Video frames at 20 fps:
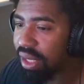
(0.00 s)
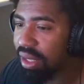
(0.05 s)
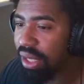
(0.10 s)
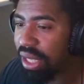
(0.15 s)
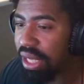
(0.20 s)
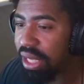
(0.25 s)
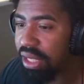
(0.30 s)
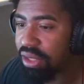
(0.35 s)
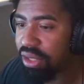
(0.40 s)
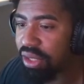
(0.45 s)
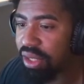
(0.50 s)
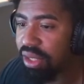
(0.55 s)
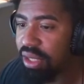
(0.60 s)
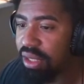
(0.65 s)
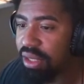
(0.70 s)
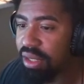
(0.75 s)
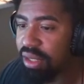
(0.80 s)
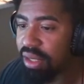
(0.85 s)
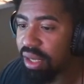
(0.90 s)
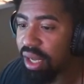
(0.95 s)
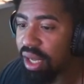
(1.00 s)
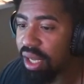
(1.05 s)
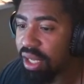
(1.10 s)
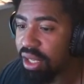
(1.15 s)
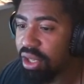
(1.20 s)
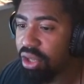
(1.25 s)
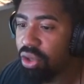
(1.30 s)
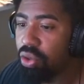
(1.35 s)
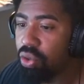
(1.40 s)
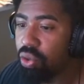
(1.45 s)
is a
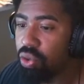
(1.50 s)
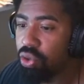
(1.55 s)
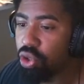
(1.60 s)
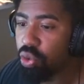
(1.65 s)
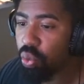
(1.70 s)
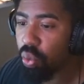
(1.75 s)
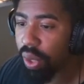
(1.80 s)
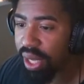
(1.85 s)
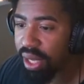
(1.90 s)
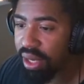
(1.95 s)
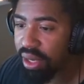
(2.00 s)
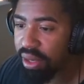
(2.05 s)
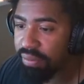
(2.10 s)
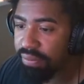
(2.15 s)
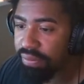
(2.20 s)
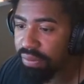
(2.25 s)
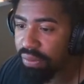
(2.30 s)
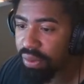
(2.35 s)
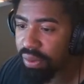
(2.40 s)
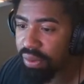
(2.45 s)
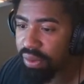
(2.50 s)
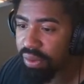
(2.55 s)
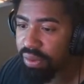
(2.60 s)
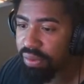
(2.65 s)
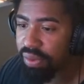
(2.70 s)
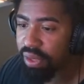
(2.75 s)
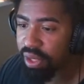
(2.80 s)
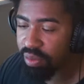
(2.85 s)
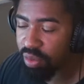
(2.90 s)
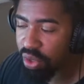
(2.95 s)
huge win for
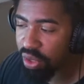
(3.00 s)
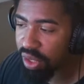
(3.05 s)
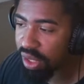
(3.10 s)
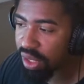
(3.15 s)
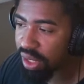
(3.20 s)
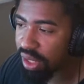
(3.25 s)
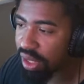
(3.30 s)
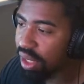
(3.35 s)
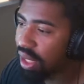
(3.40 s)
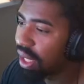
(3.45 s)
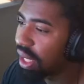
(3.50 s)
the community.